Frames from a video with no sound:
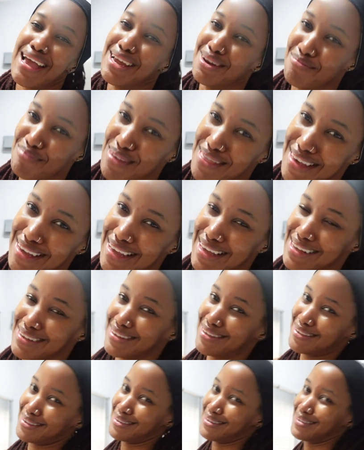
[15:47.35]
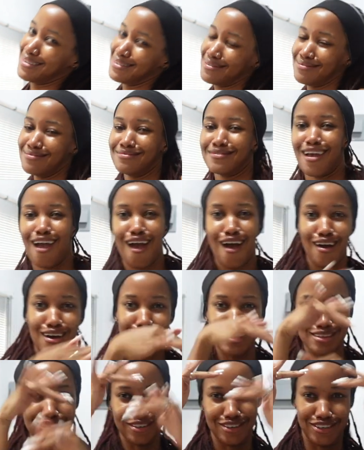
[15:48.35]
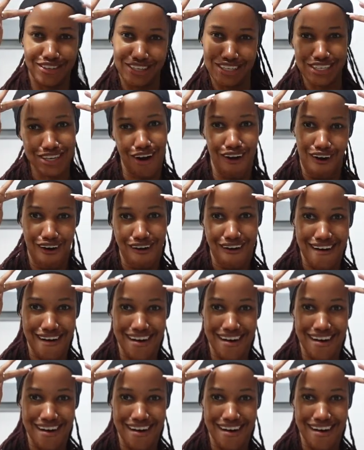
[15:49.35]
and be the guest. Yeah.